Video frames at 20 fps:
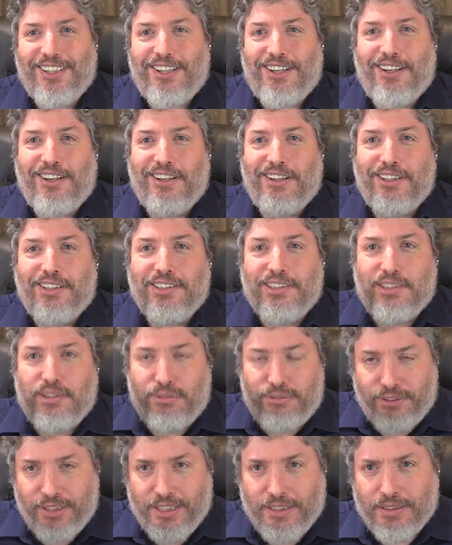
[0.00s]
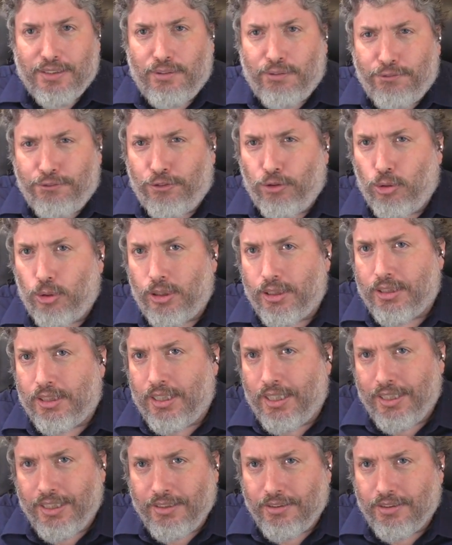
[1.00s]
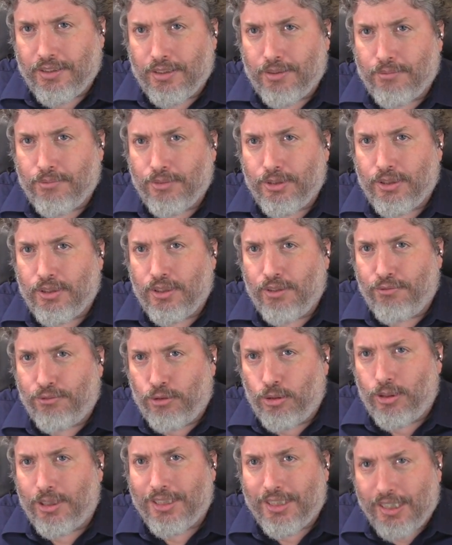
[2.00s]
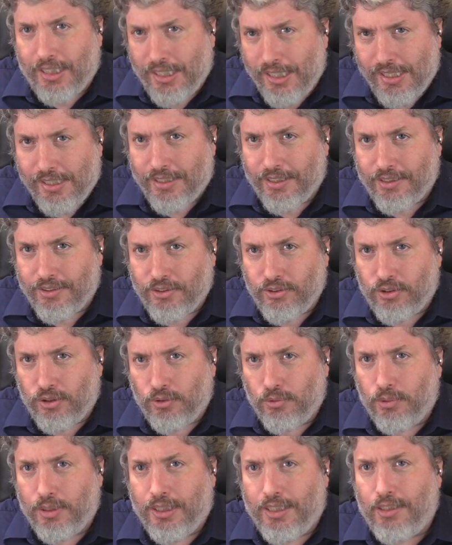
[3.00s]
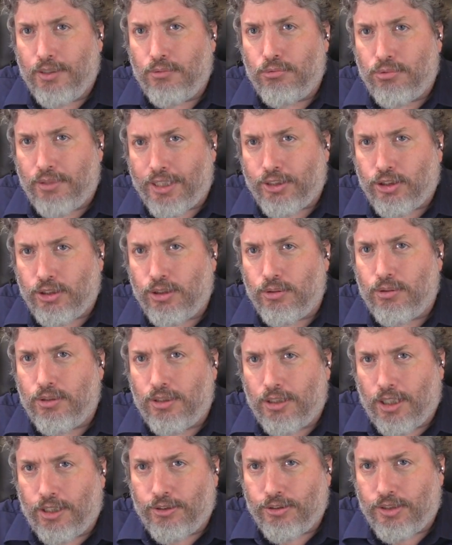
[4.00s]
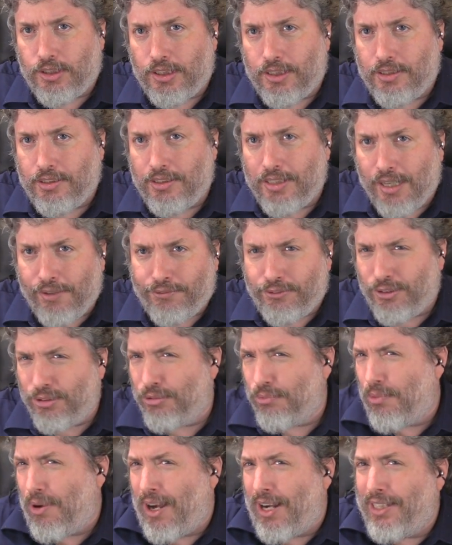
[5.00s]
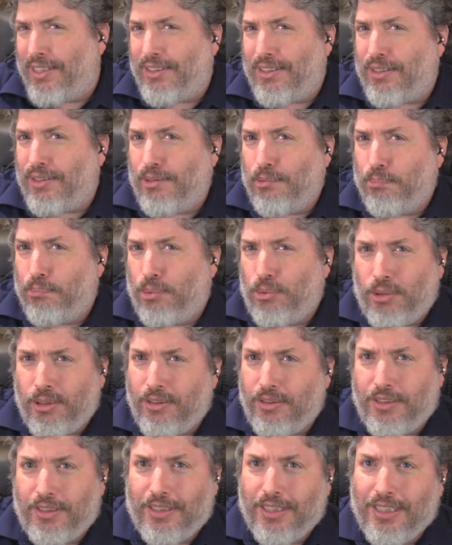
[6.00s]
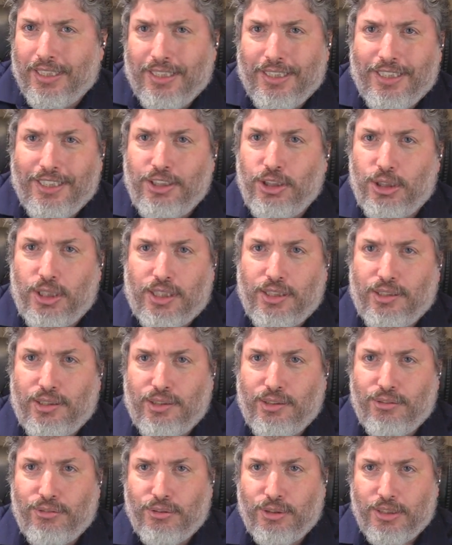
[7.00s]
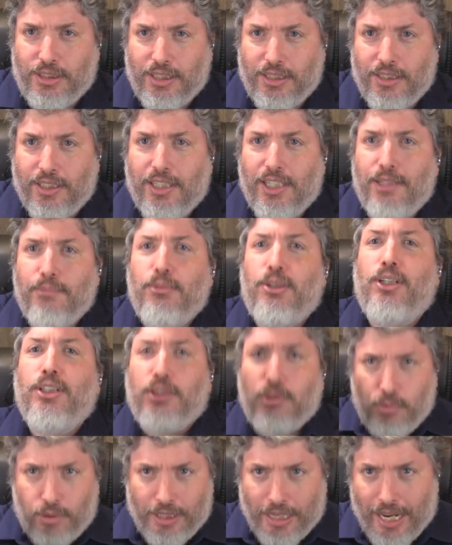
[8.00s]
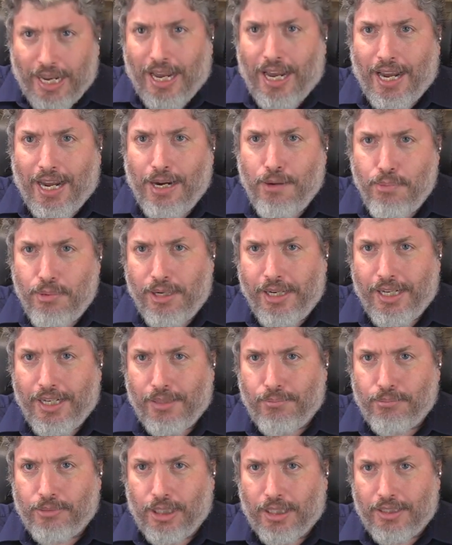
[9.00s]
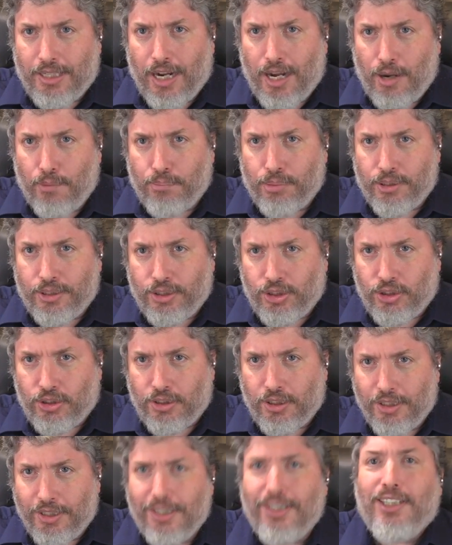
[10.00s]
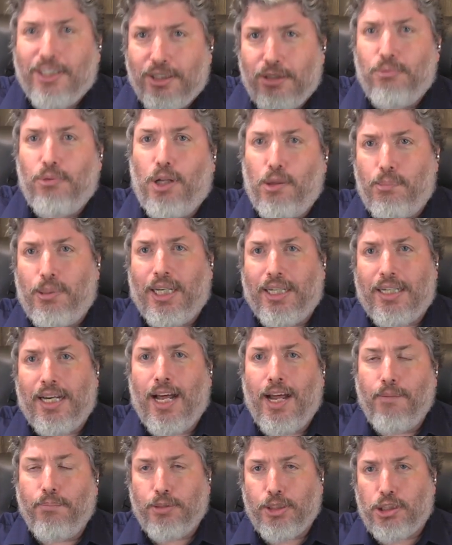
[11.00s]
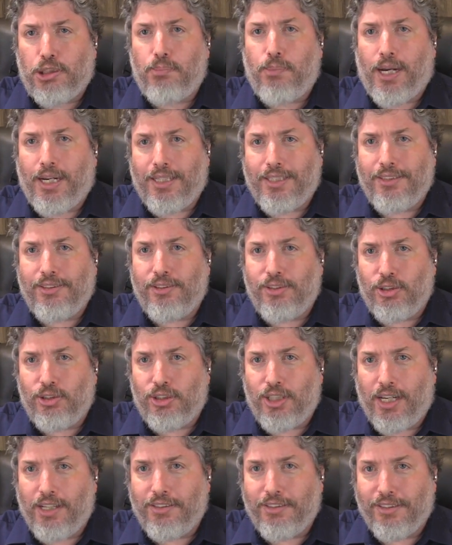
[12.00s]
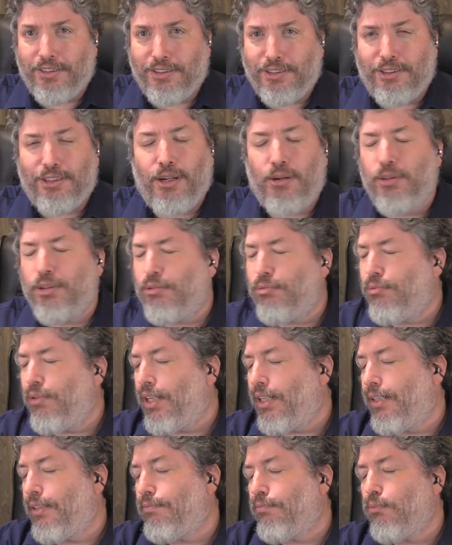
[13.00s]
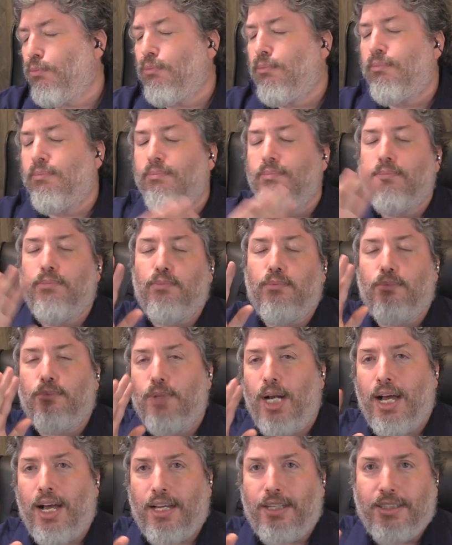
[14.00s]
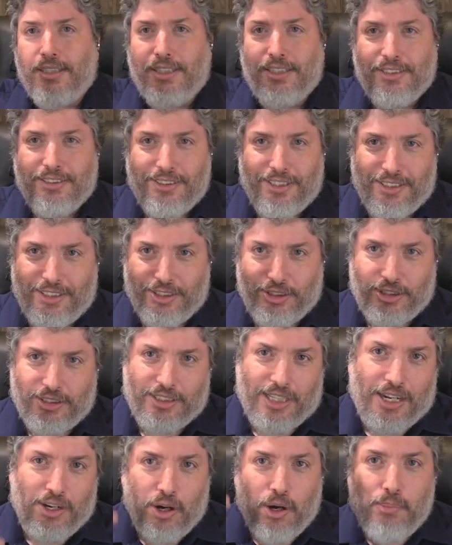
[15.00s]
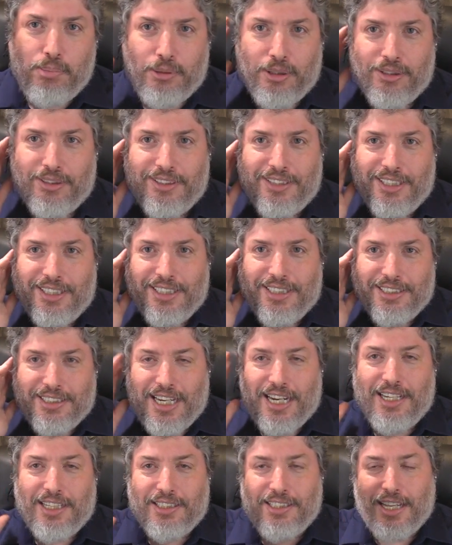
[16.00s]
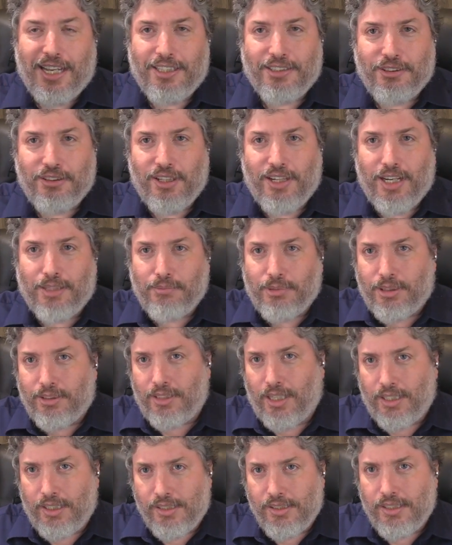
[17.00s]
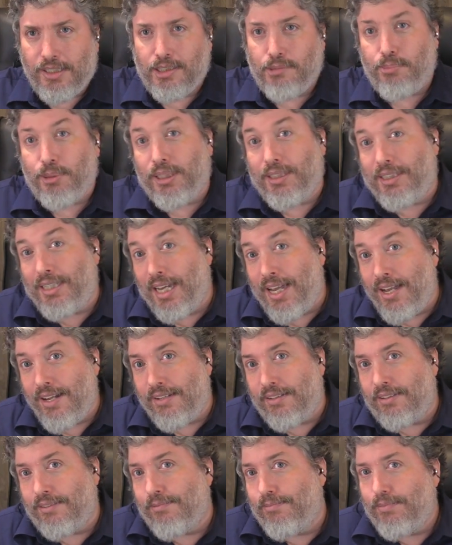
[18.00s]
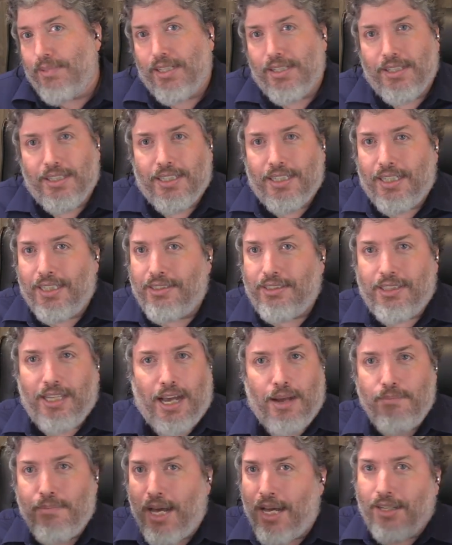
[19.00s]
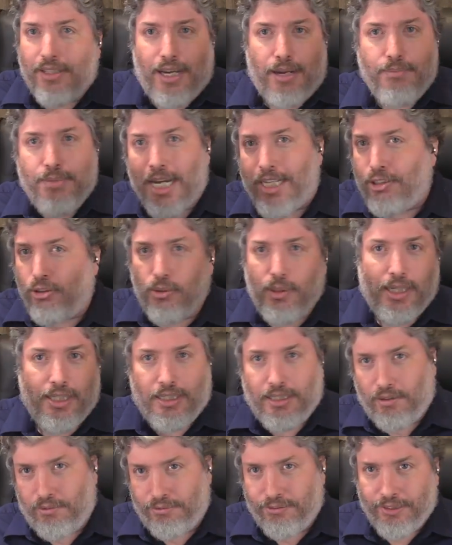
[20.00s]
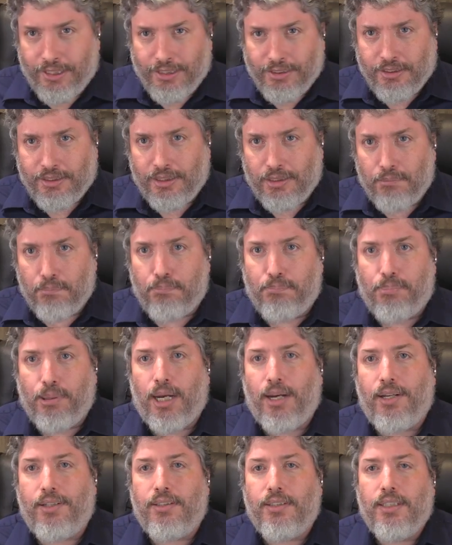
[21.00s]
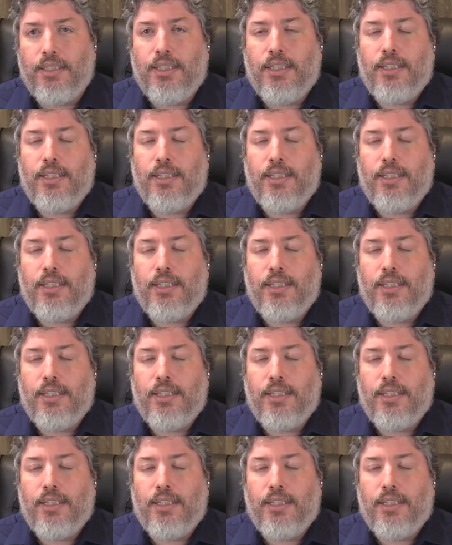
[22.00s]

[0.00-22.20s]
uh, defeated four kingdoms, four kings, when he rescued Lot, his nephew. Why is this important in Genesis 14? Because what Abraham accomplished will be accomplished by his descendants. So it's really mm, ah, delicious. I hope you'll take a lot of time studying this. But again, it's I'm not I'm not doing anything fancy, but